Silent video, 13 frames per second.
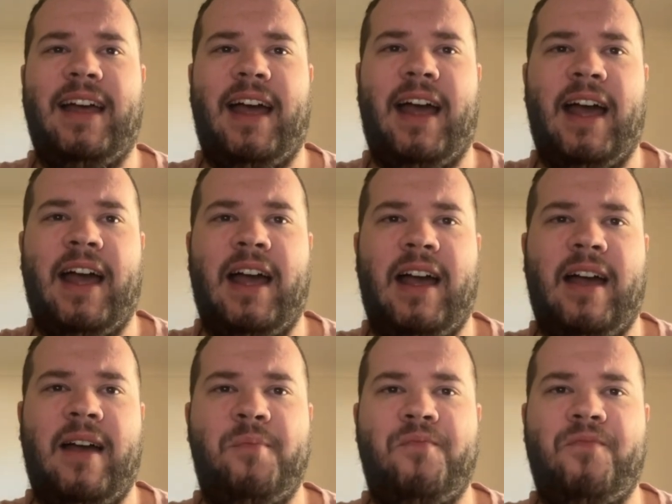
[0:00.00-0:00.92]

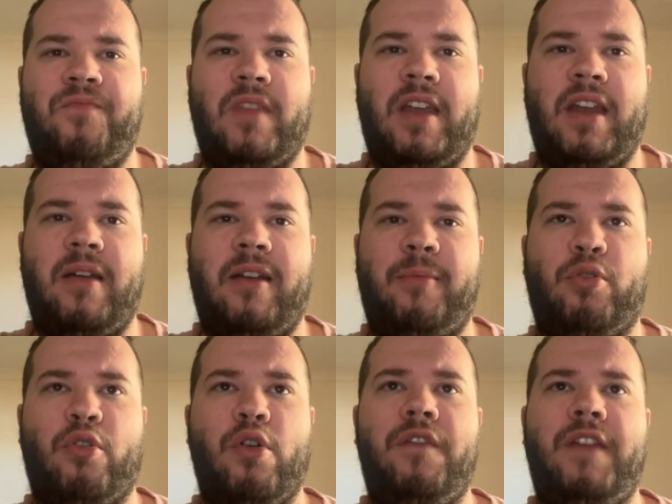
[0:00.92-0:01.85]
An
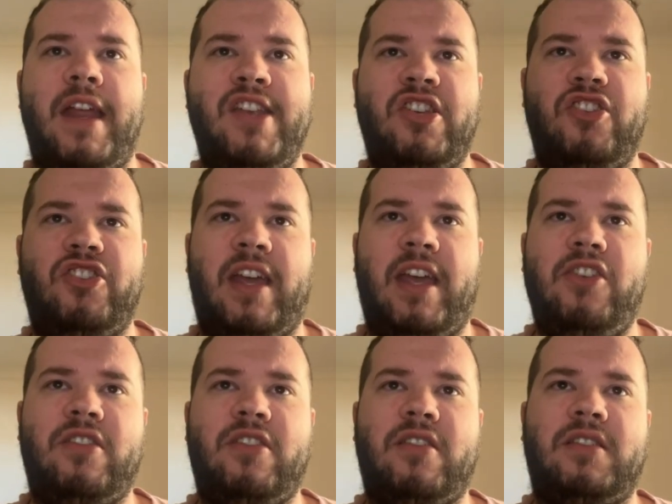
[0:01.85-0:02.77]
unapproved engine
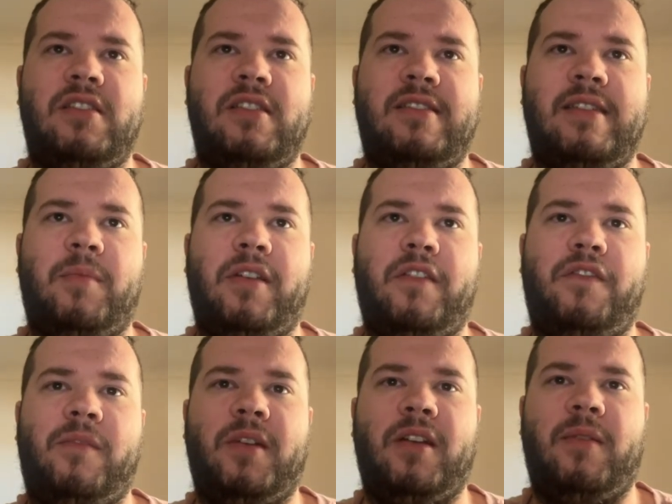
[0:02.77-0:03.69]
change, because it's similar to
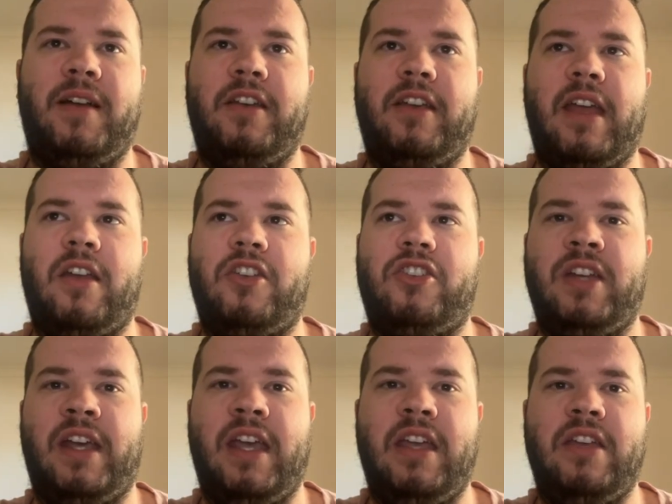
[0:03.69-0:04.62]
Formula One. You get it
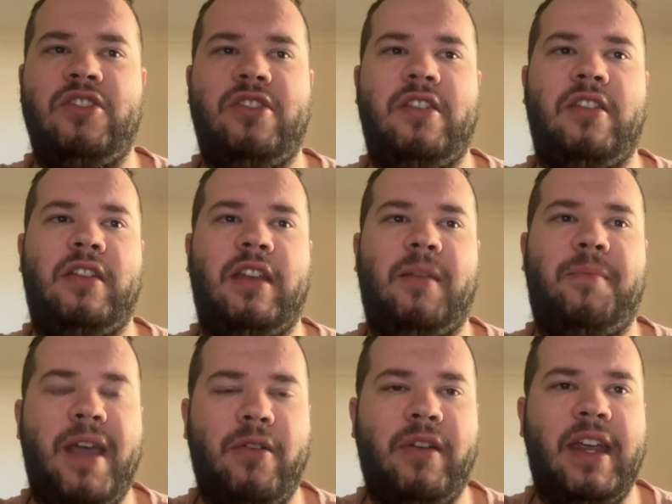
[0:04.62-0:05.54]
changed, you need a
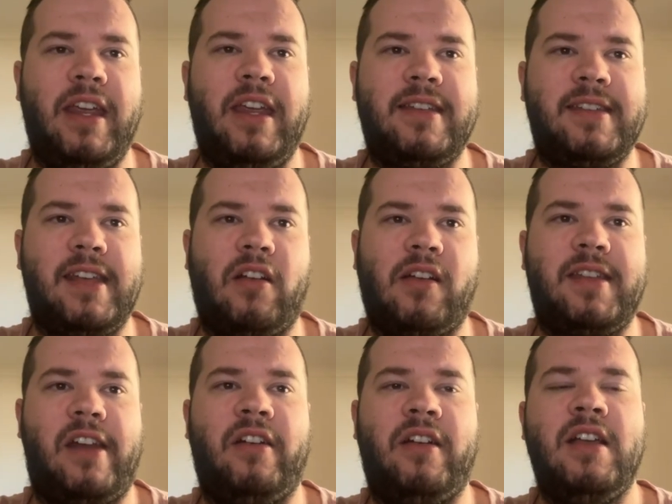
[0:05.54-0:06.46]
penalty, et cetera, et
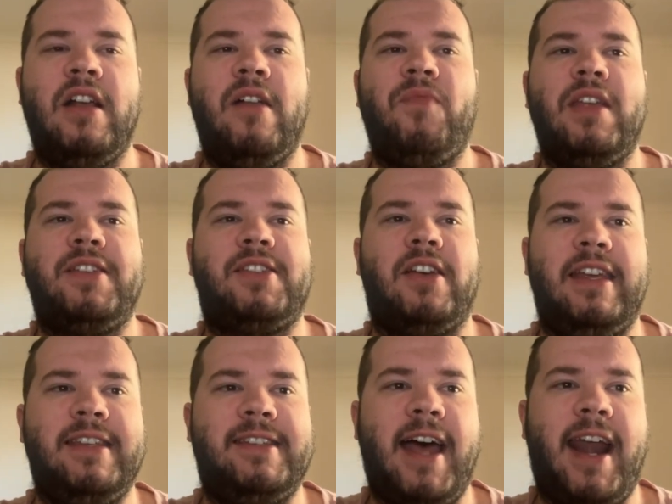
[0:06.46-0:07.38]
cetera. So
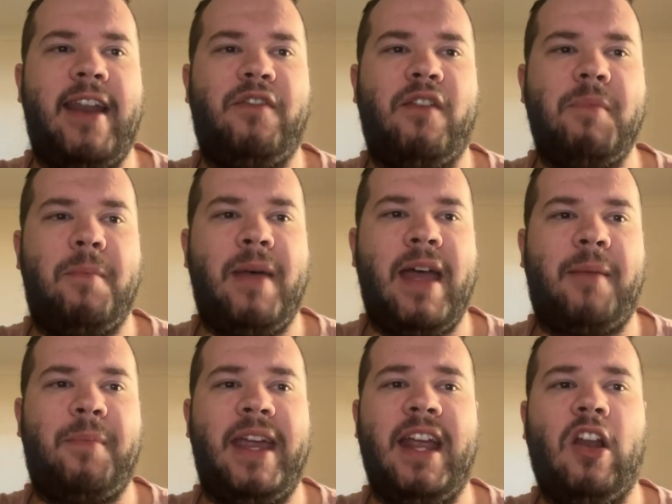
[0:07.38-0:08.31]
he started from the
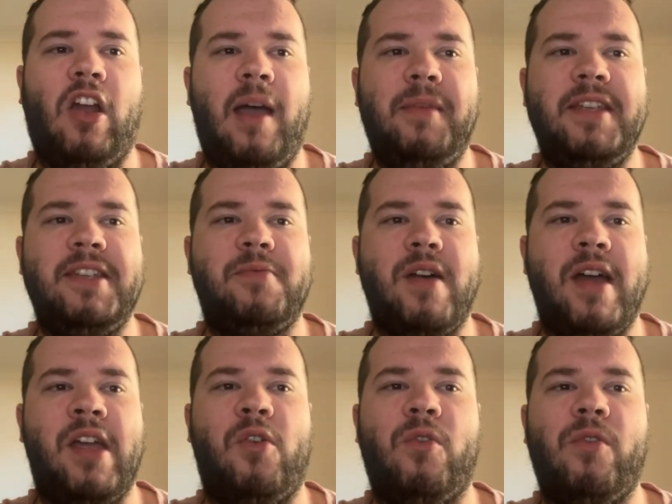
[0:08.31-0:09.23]
back, but he climbed his
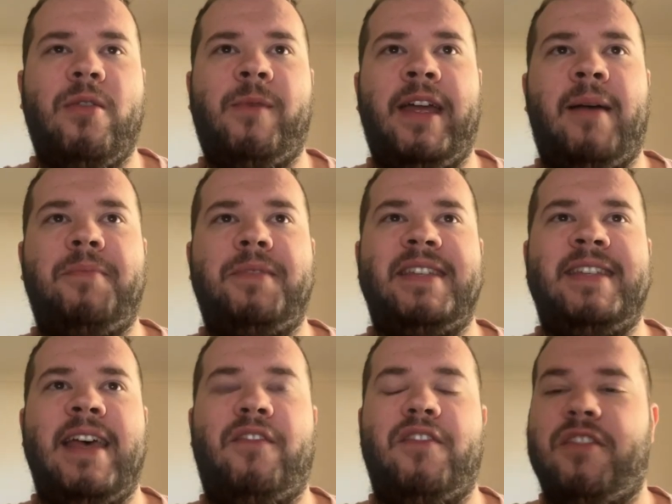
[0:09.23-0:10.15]
way all the way up to
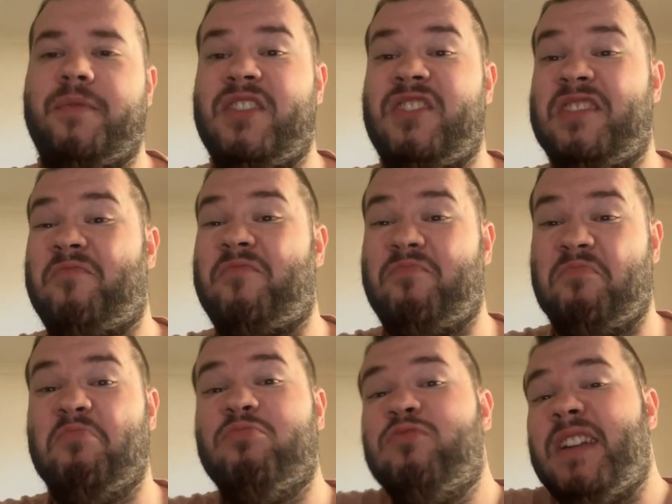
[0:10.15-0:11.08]
7th, which is
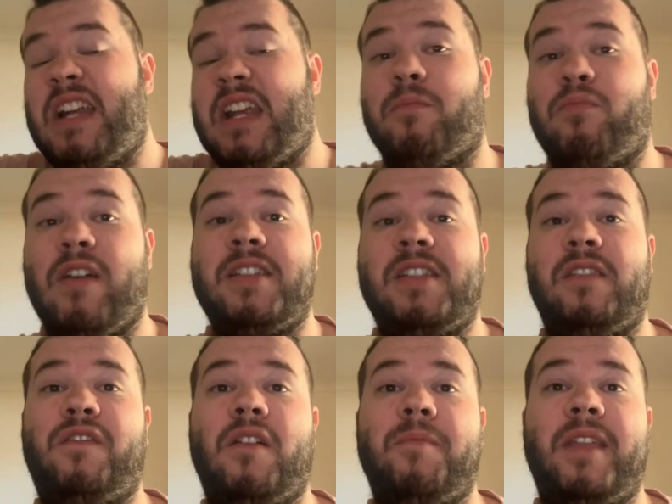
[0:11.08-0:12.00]
really
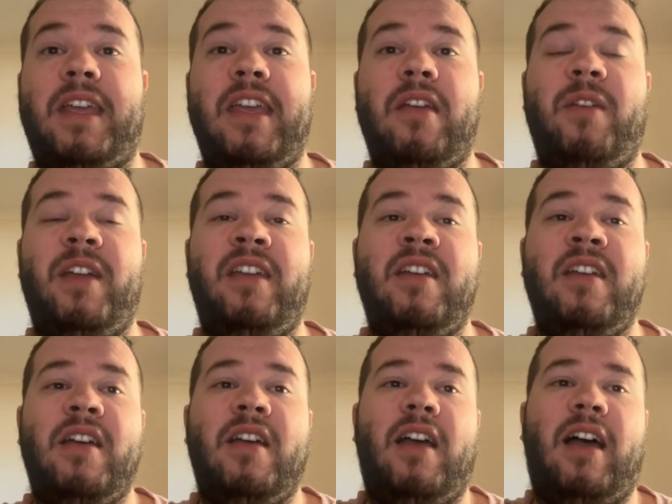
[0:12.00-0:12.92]
impressive from the Kiwi.
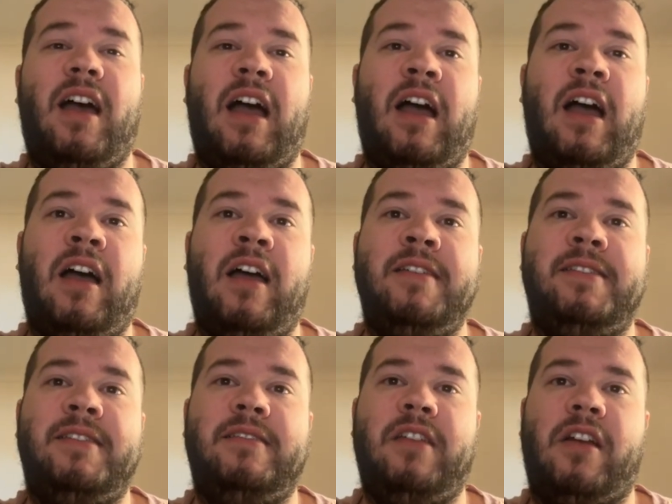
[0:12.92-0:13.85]

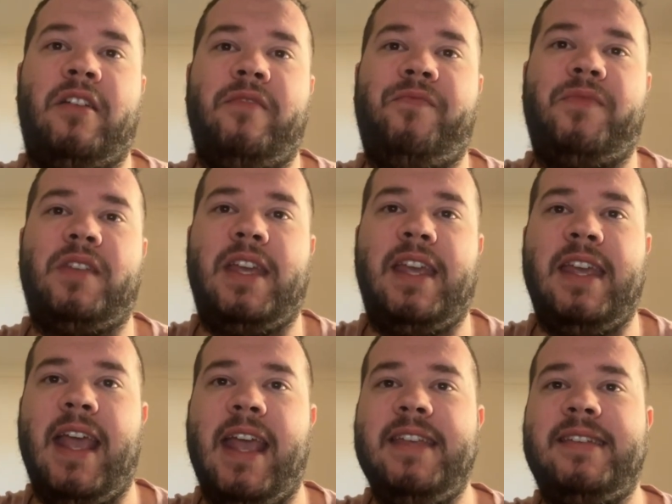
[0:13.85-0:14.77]
As you know,
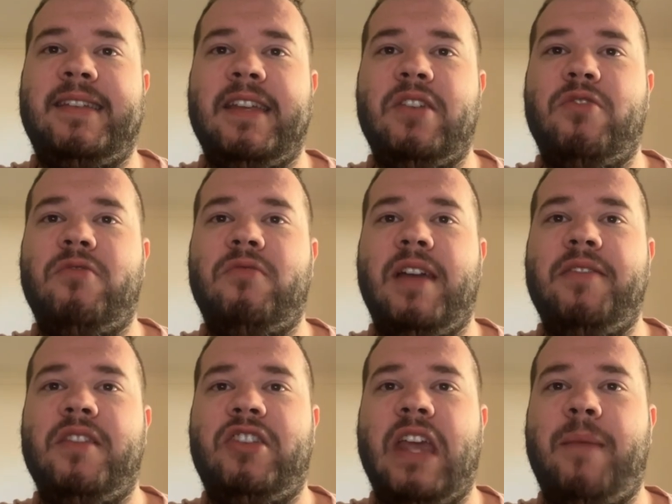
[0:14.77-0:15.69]
he's still
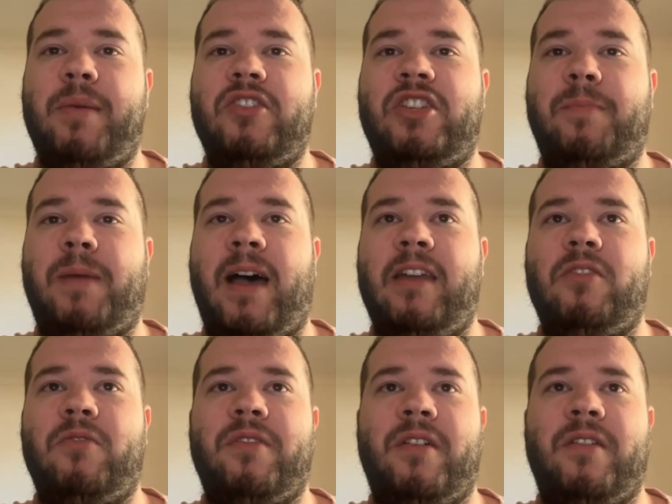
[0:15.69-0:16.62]
in the championship hunt,
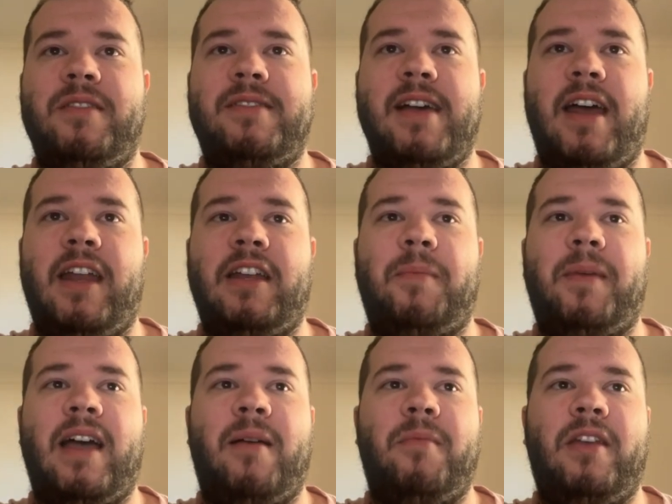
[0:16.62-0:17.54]
although it's starting to
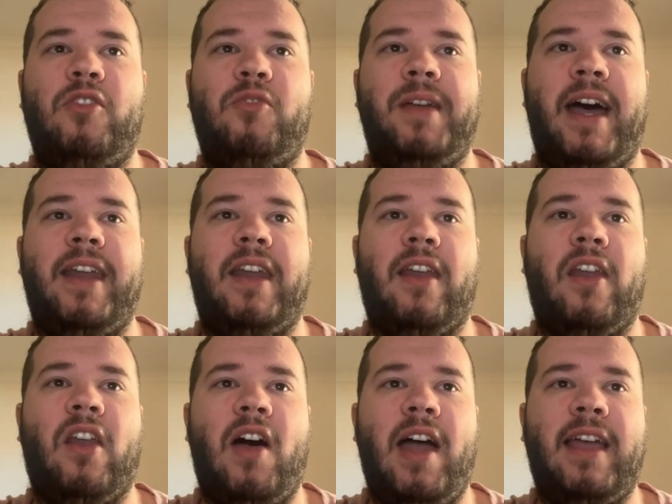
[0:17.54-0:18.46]
become a little bit
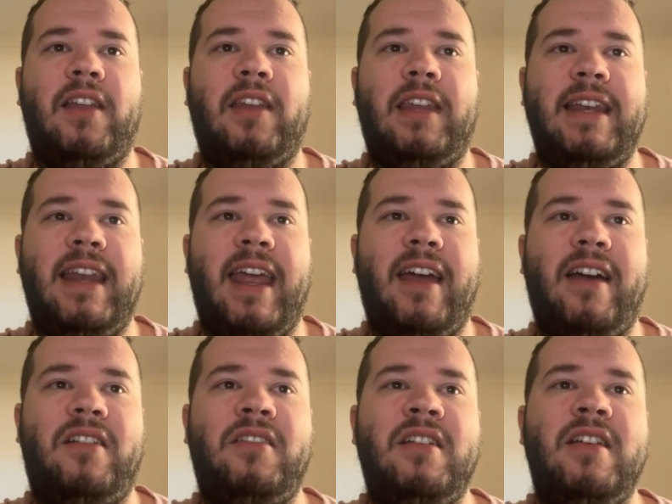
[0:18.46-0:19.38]
unlikely
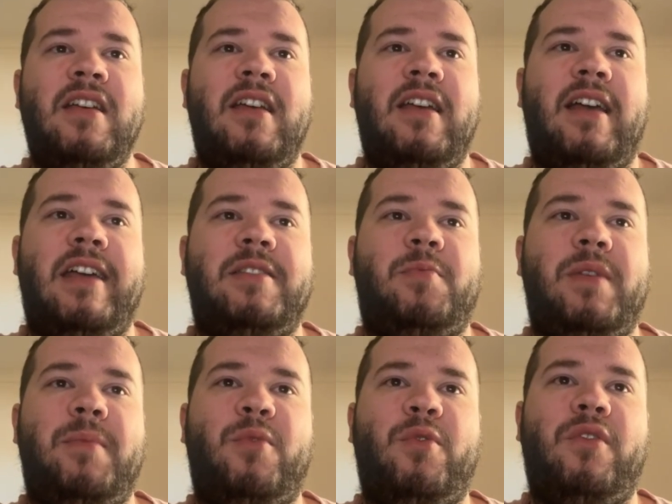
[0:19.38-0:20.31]
now as
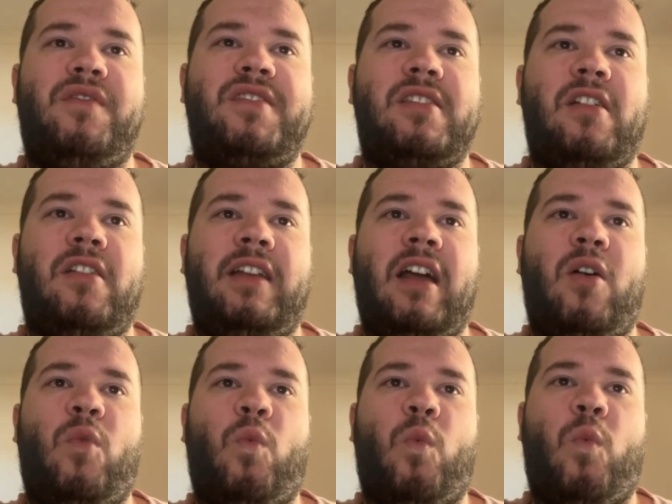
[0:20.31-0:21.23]
we move slowly
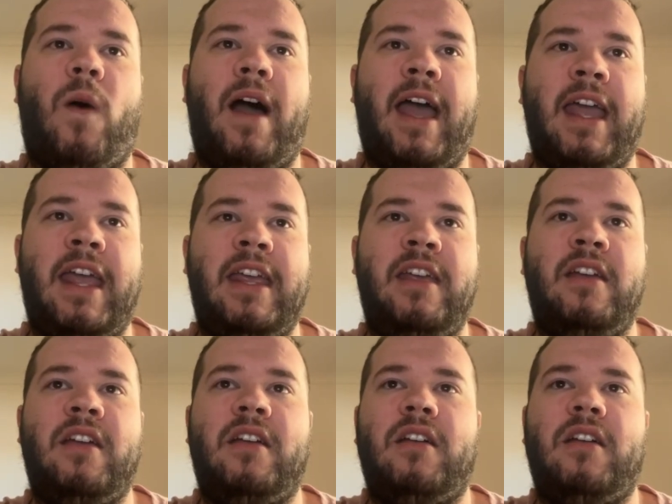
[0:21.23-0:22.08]
away.